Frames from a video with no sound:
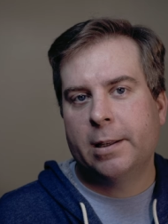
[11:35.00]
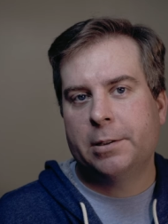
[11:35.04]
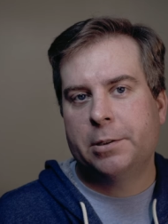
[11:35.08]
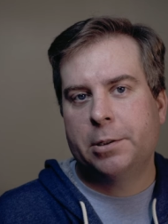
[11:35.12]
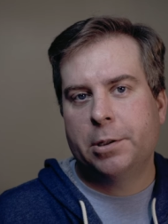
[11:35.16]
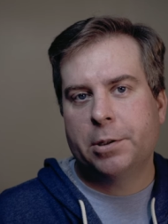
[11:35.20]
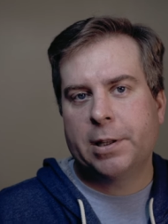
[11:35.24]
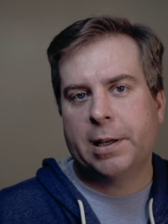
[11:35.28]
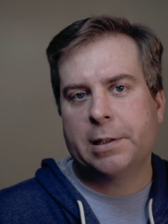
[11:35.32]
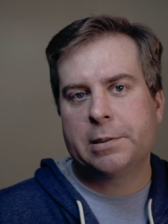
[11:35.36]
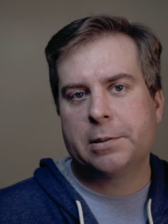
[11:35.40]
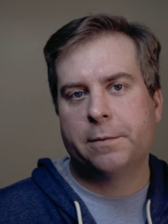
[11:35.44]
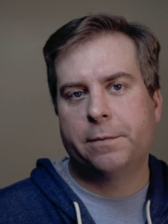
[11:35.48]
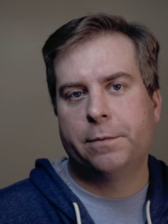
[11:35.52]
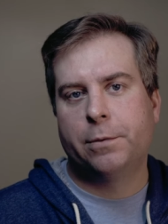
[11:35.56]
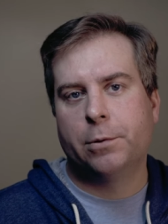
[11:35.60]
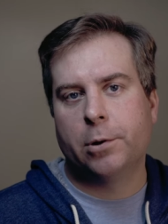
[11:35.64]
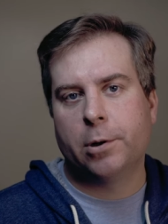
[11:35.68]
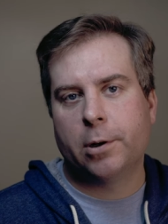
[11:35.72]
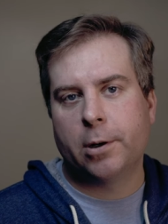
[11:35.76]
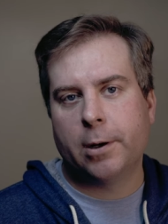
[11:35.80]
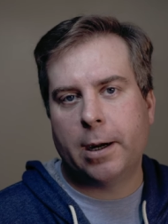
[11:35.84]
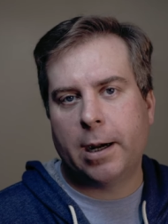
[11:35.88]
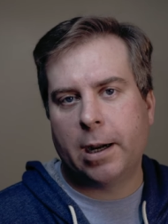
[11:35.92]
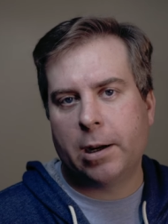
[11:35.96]
In
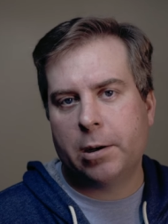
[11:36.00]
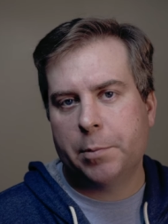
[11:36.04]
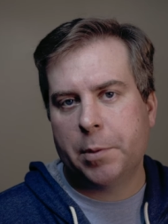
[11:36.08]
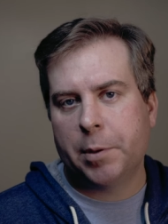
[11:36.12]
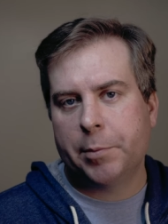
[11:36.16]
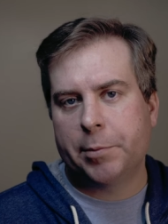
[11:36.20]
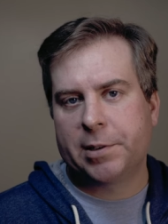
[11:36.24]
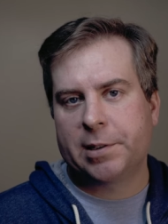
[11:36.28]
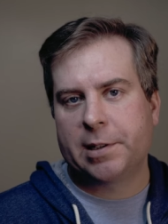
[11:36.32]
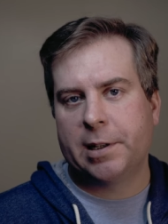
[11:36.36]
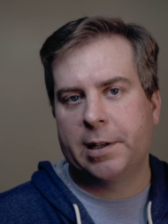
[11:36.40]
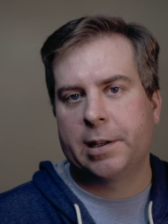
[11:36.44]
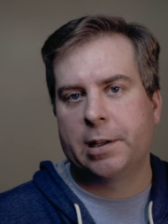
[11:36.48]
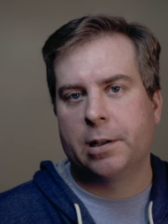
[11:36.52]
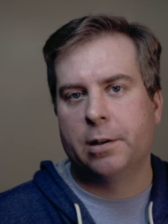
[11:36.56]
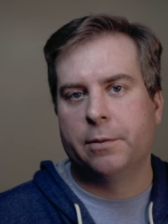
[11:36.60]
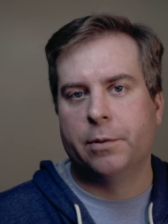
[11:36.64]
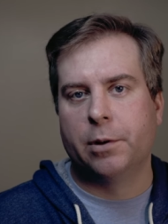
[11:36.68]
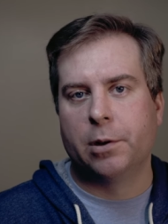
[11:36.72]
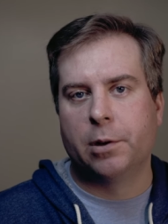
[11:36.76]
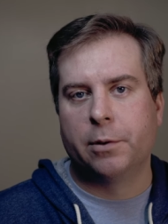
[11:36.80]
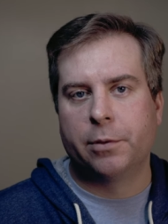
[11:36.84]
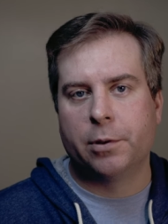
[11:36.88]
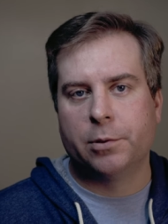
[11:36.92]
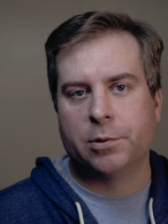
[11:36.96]
2004, I remember standing in a
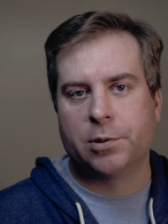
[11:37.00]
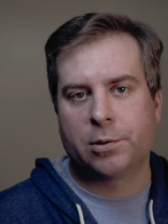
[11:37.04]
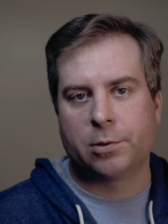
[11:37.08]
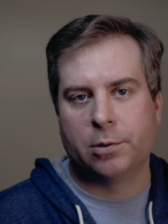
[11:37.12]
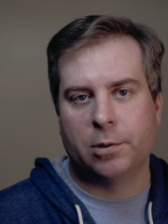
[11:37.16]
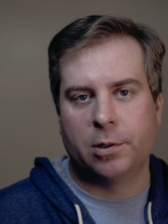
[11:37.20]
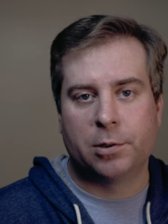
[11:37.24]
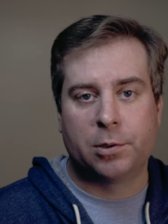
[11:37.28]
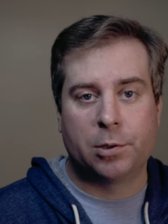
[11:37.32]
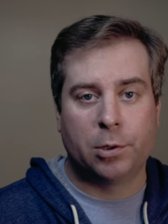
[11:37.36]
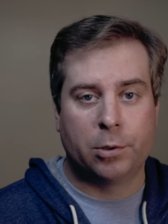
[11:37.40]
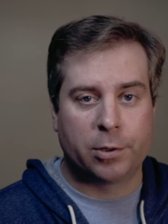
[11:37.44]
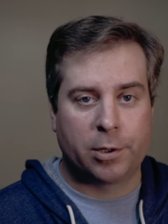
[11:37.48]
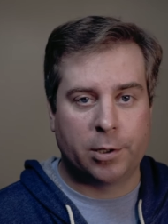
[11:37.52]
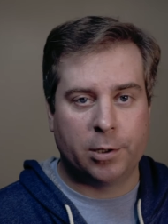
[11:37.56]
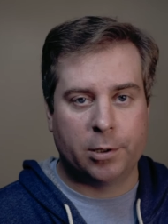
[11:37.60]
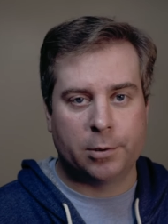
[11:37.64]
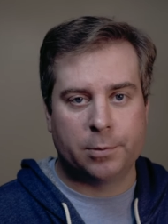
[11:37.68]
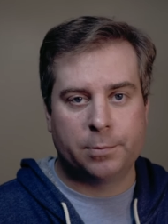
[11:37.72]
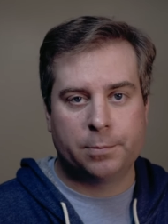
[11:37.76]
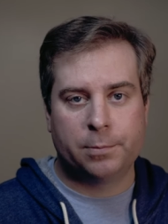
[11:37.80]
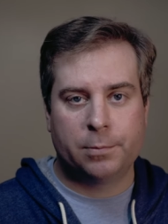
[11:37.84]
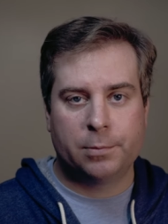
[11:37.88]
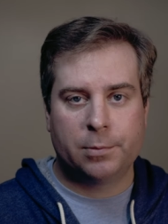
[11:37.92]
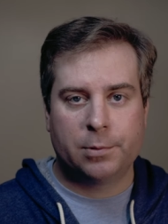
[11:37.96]
Vodafone store in
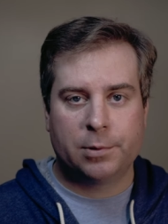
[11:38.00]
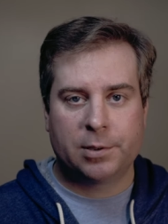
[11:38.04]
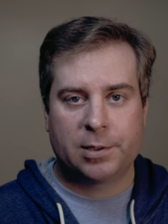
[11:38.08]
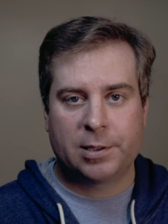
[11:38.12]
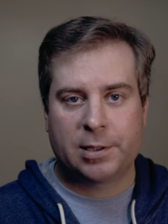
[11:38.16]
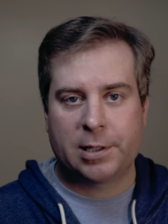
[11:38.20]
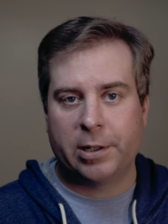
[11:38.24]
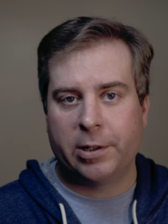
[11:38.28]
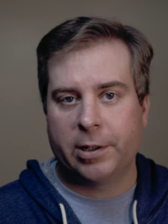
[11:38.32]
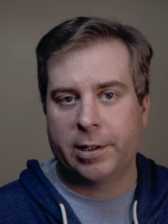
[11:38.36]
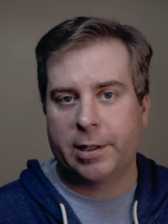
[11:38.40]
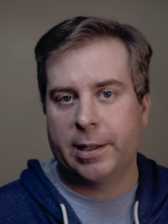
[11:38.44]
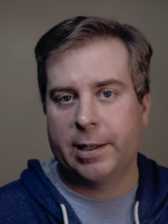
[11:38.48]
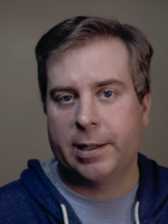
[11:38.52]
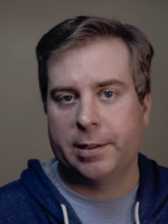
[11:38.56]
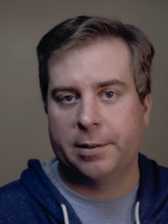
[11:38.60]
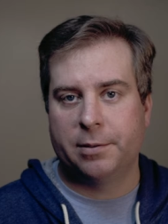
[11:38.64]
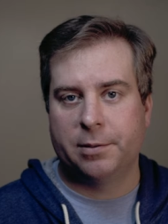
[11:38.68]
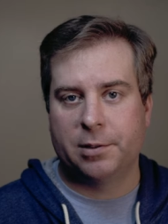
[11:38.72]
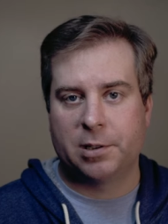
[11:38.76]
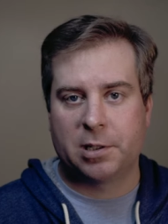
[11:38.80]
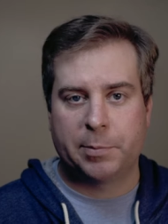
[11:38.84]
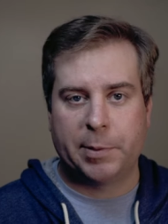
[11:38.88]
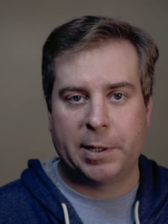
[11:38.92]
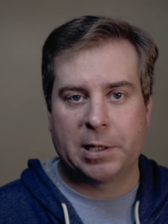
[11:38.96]
Tokyo, staring
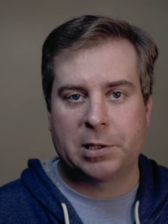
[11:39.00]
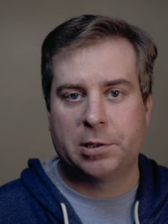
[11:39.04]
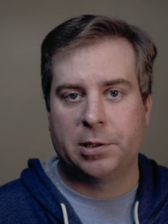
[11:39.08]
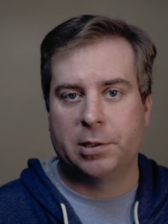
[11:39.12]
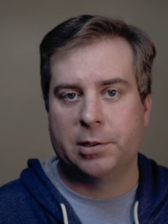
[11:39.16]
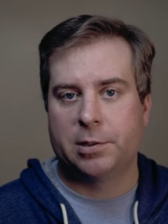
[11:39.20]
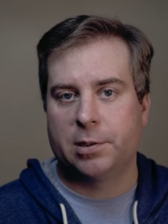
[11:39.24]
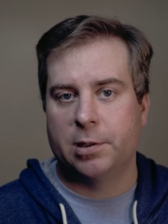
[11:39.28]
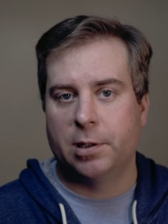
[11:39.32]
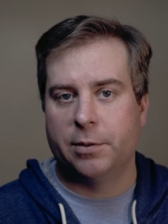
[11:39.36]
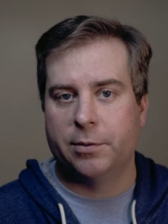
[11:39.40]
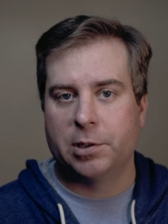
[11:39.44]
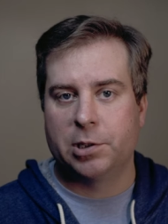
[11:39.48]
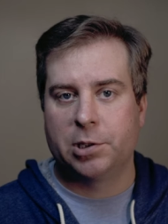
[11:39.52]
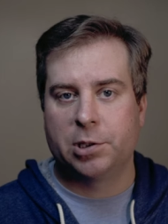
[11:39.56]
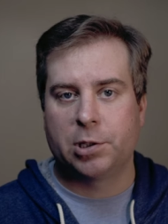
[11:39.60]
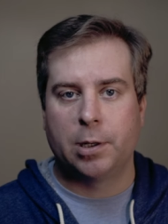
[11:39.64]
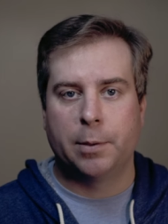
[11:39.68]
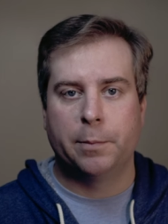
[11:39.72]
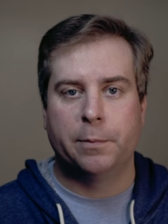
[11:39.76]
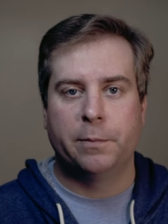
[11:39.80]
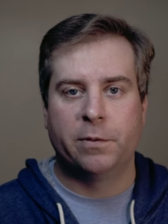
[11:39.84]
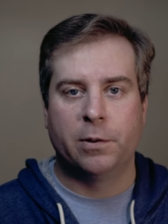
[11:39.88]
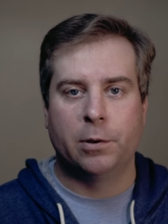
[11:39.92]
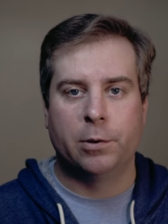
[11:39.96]
at the spec sheets of a
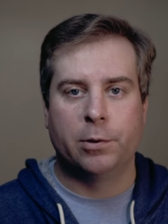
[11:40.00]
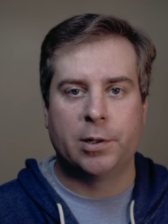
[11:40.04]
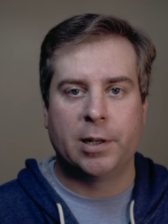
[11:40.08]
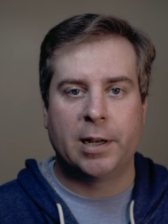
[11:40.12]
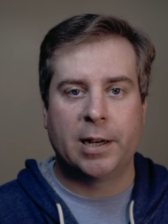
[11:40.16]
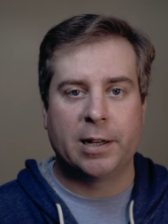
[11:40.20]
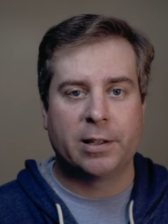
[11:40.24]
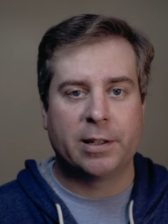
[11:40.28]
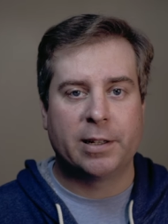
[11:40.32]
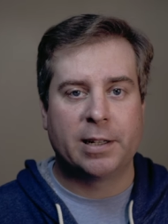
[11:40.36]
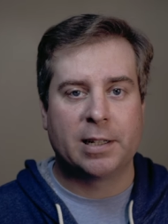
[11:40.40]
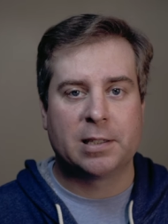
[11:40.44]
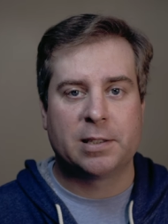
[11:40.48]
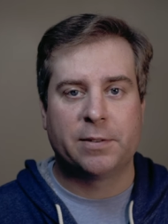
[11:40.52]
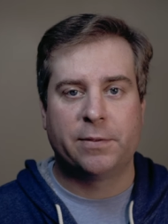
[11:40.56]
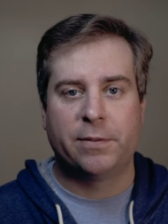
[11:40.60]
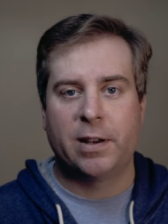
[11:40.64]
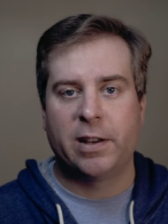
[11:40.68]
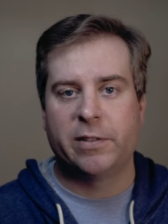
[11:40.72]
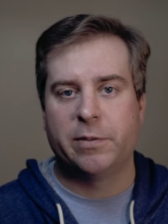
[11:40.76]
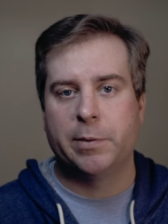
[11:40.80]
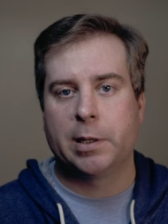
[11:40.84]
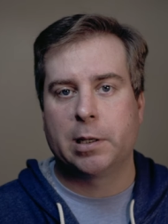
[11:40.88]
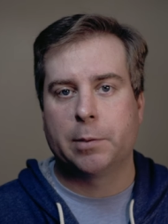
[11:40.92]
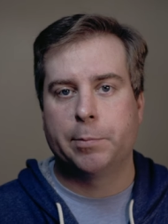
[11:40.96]
Sharp phone highlighting its
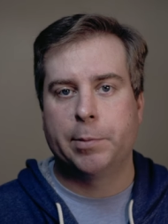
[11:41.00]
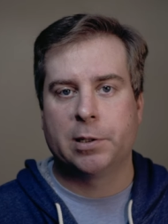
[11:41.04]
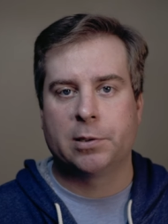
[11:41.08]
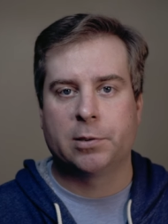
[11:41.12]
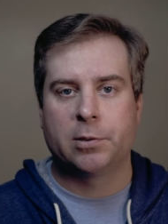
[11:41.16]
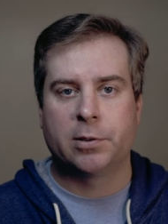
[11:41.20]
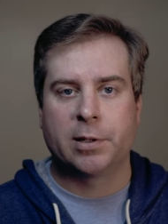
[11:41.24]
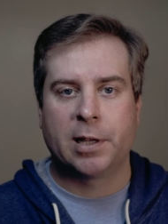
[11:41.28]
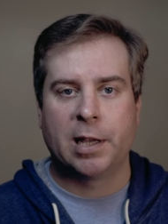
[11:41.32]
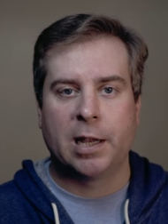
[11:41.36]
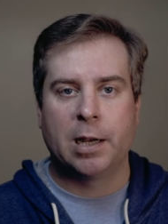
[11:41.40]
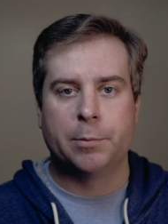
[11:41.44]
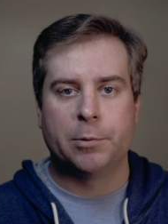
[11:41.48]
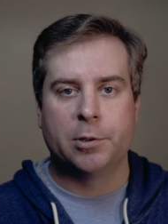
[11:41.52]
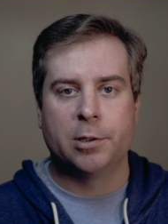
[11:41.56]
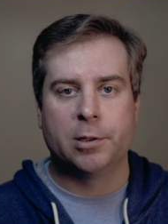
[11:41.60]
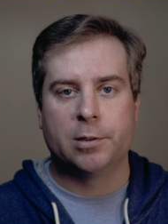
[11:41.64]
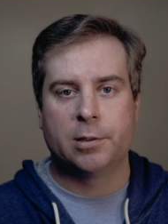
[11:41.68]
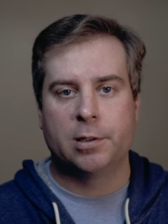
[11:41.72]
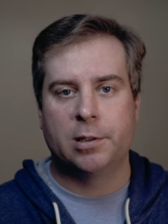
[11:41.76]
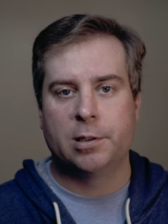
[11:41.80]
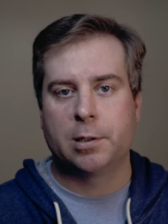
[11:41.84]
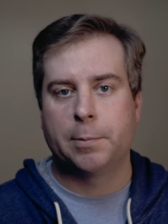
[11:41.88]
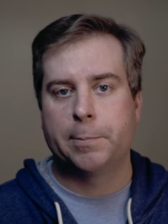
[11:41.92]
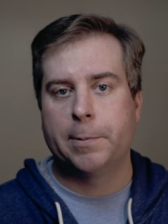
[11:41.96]
5 megapixel camera
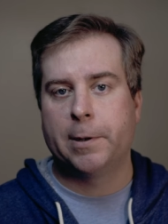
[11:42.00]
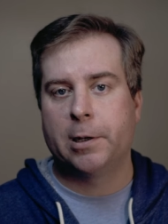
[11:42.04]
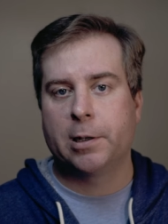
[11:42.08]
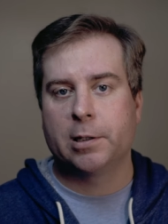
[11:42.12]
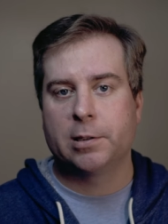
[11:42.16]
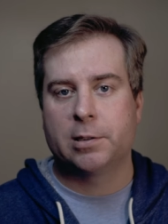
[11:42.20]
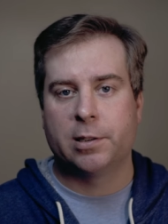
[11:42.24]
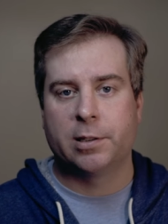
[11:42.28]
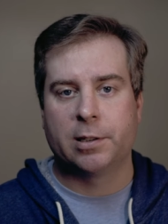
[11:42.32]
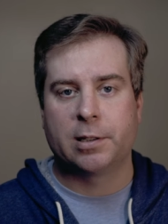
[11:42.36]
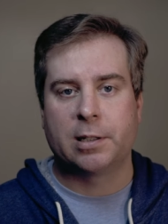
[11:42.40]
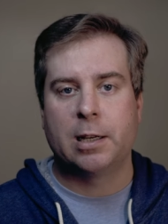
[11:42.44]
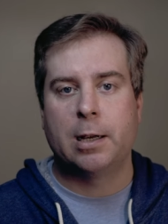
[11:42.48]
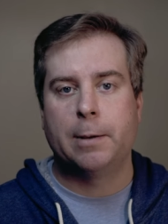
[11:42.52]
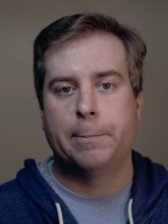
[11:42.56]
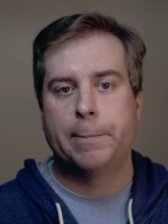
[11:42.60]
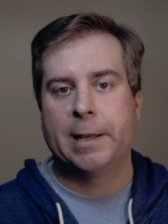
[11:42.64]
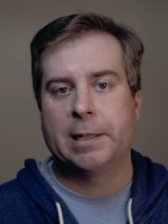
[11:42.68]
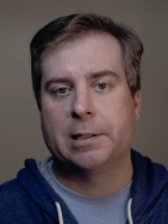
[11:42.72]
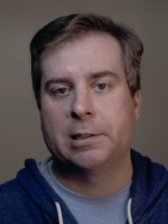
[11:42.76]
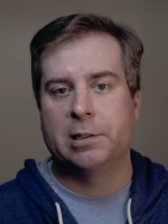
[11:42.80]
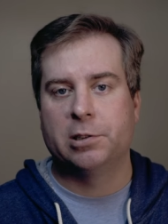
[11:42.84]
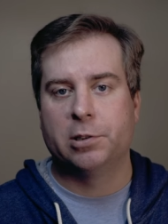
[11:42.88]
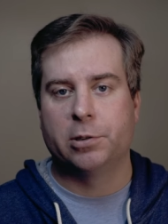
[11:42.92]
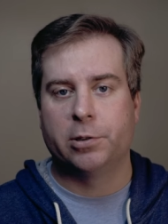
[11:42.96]
and comparing it to the
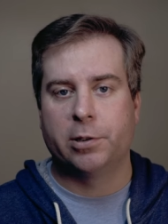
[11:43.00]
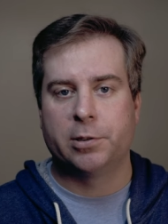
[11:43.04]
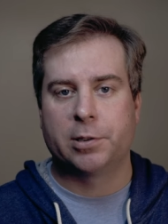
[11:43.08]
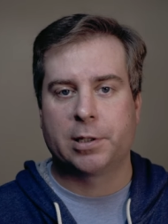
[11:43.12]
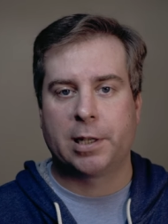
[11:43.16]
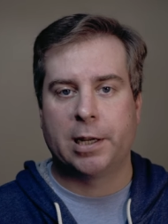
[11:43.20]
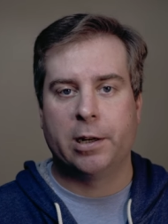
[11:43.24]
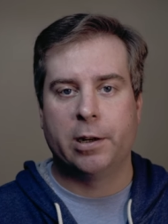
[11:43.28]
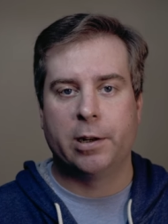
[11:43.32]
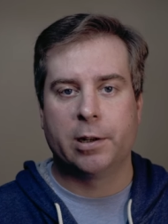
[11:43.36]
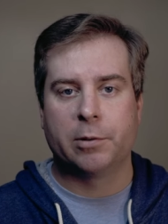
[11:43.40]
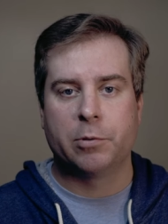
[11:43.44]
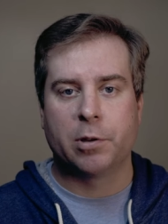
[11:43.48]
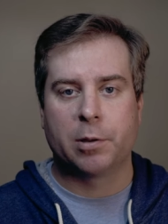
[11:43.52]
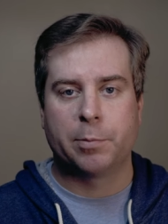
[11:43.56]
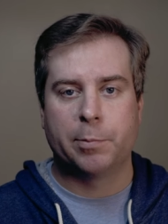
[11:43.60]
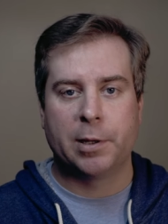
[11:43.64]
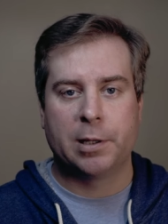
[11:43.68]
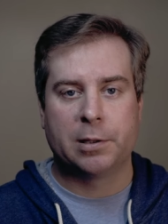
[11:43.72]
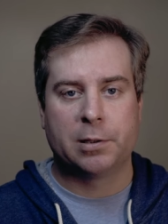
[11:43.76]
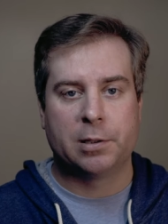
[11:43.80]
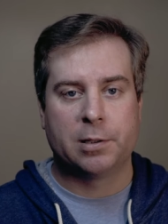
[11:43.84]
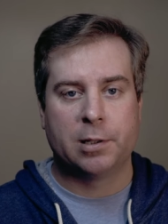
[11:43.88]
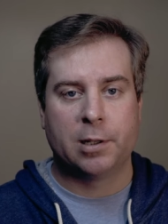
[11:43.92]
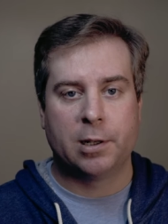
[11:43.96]
compact digital I was carrying with me
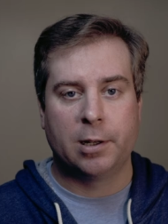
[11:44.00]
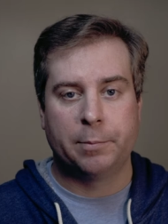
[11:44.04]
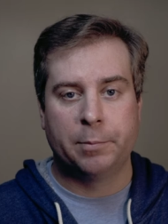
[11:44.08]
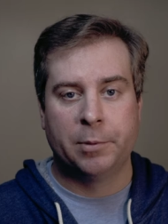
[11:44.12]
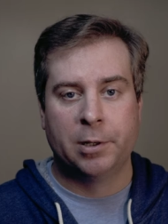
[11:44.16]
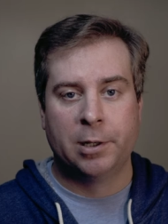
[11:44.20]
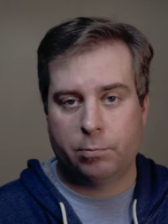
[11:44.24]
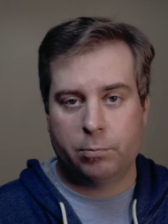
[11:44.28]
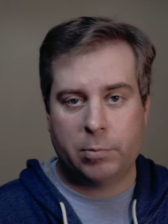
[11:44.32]
at the time.